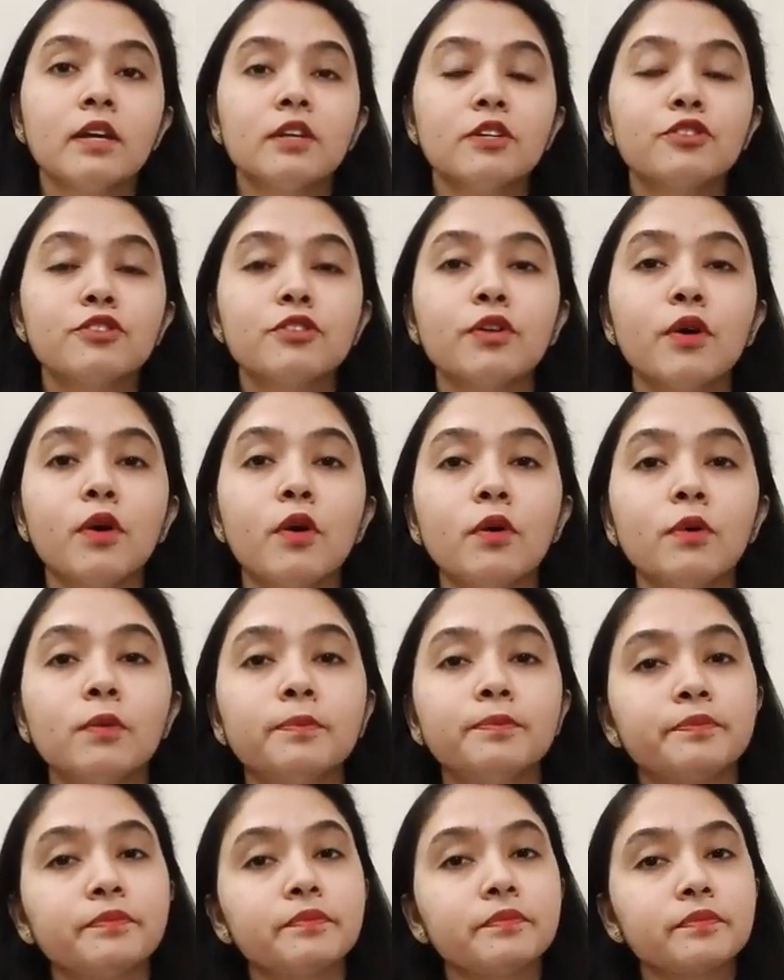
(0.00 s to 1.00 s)

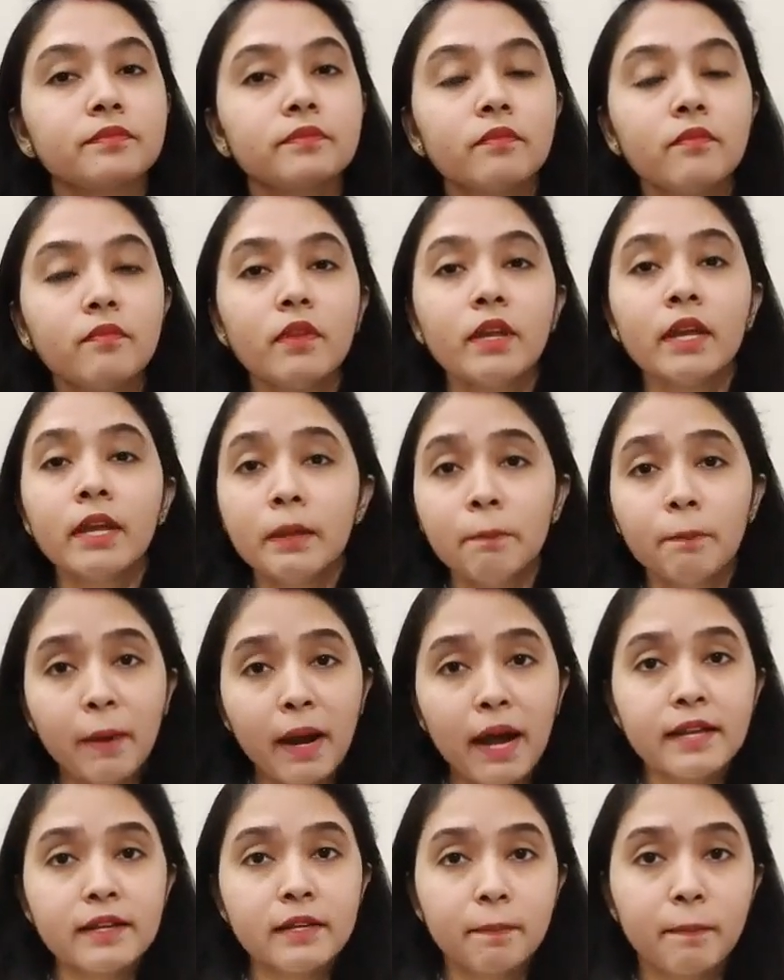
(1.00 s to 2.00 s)
So in
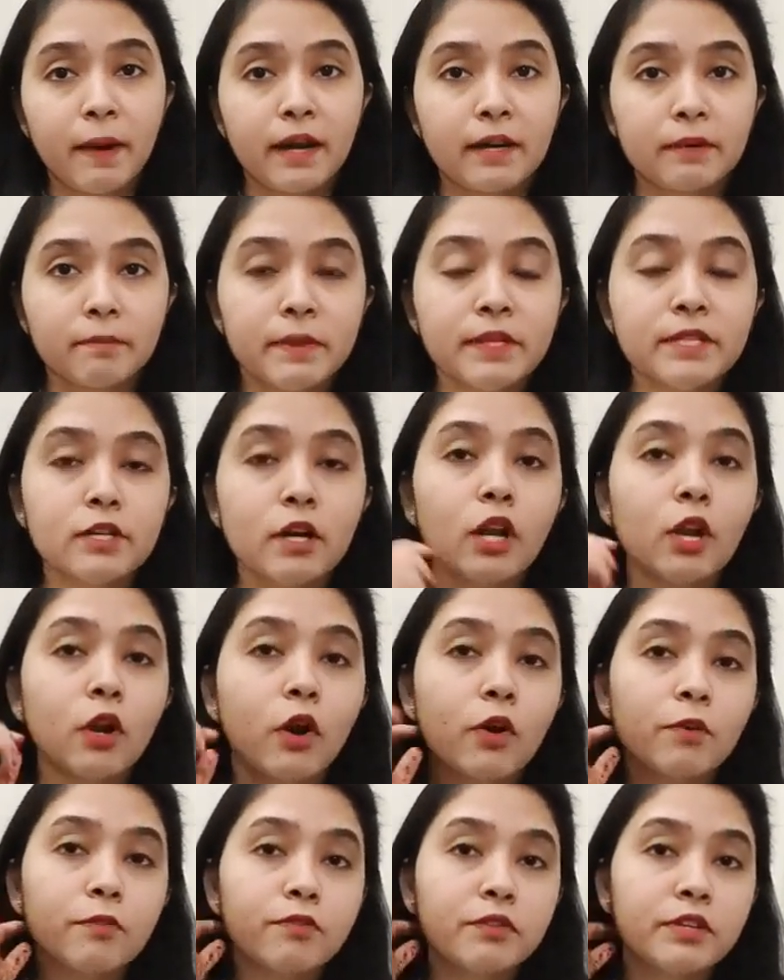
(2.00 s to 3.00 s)
my department, a
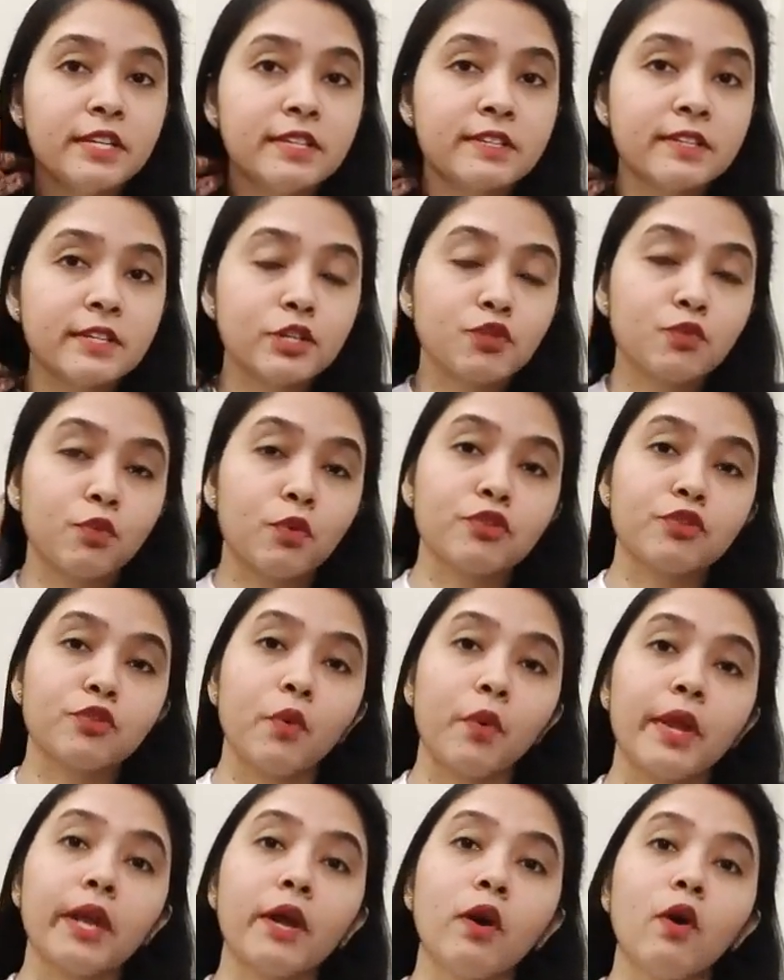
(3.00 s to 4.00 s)
lot of research was
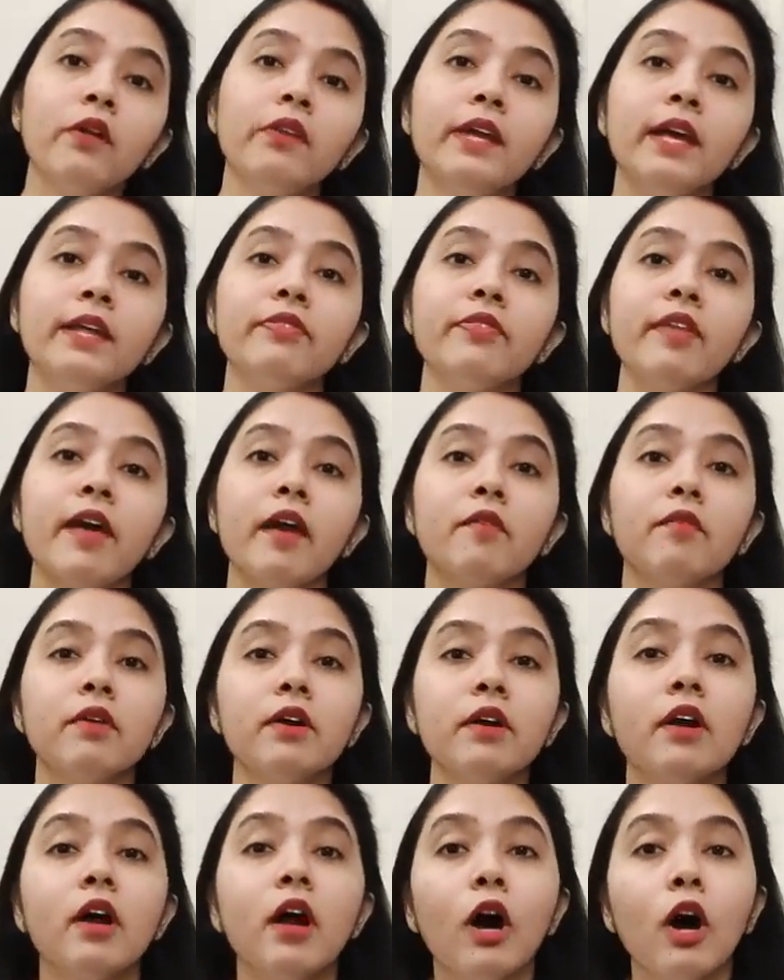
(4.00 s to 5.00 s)
going on, and there
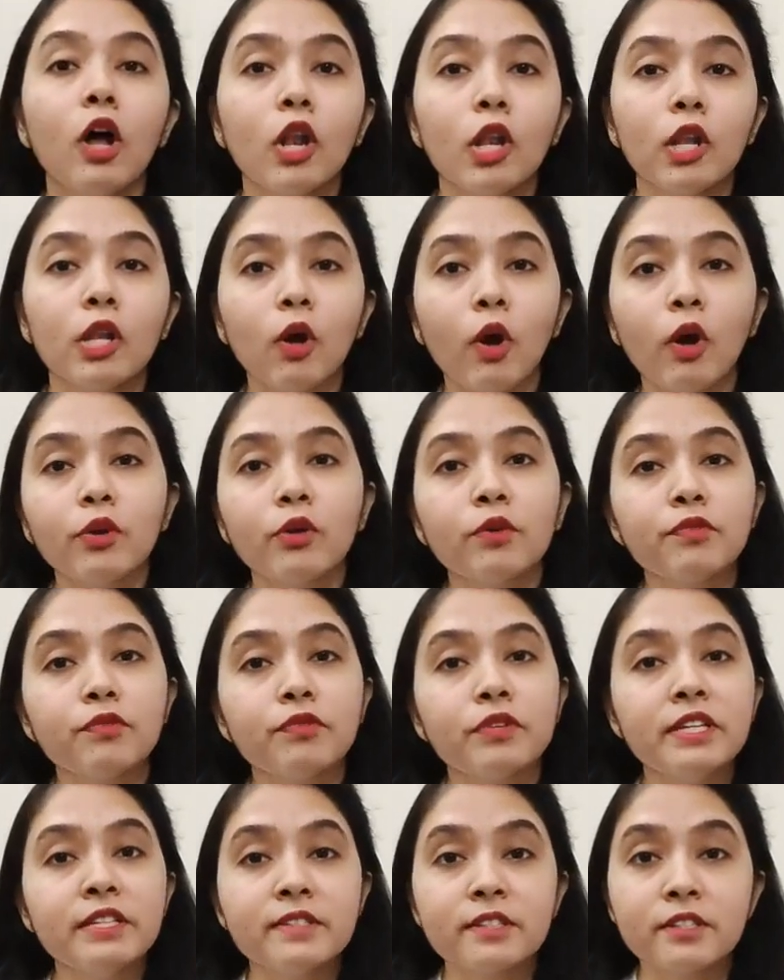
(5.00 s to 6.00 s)
were a lot of
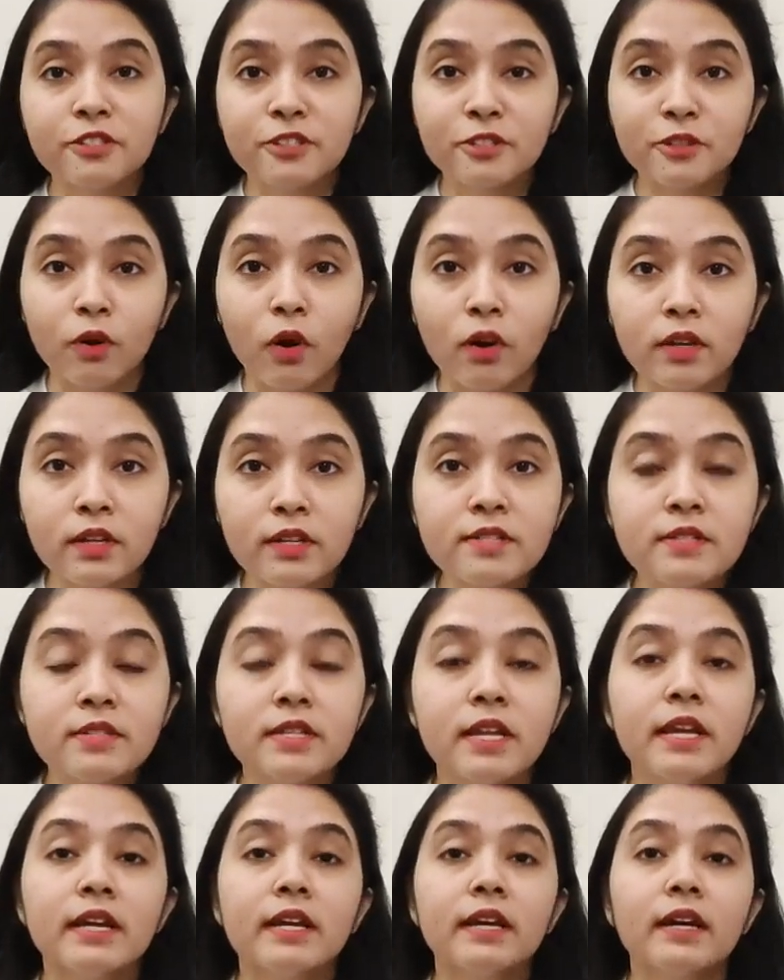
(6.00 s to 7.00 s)
research scholars
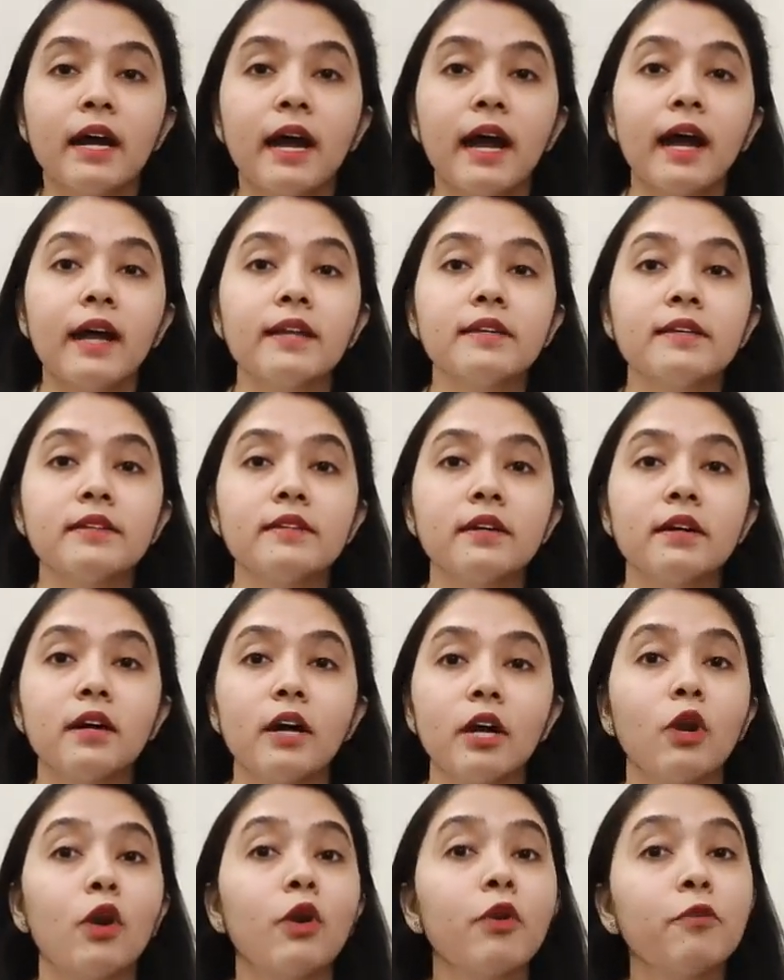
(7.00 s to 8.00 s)
and
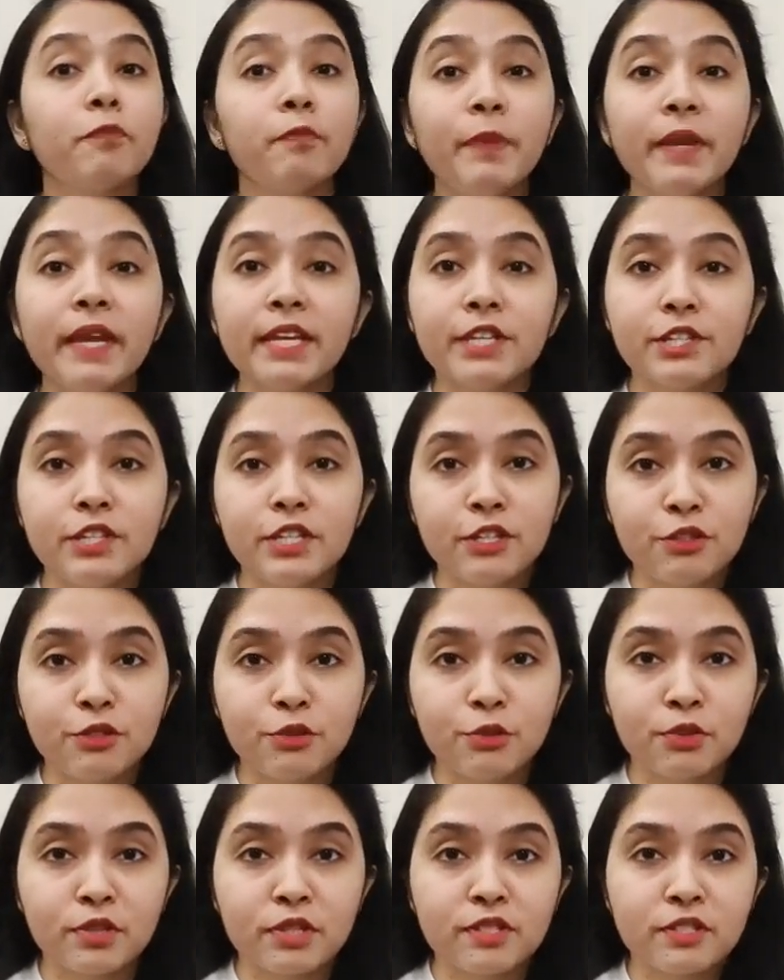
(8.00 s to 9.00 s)
a lot of PhD
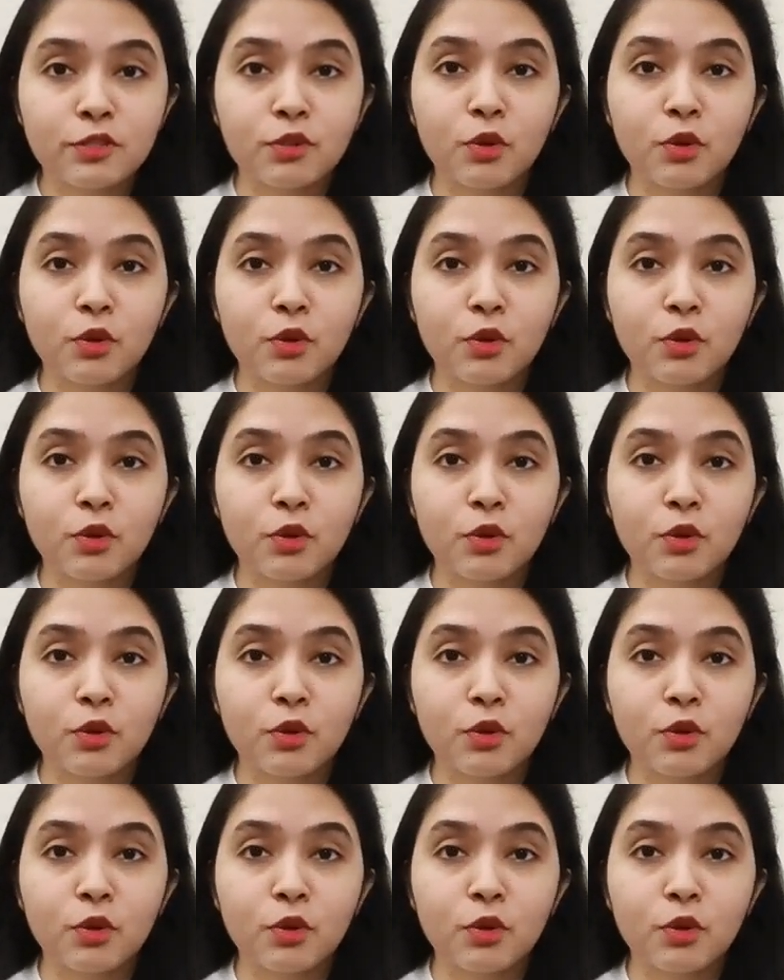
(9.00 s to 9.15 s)
students.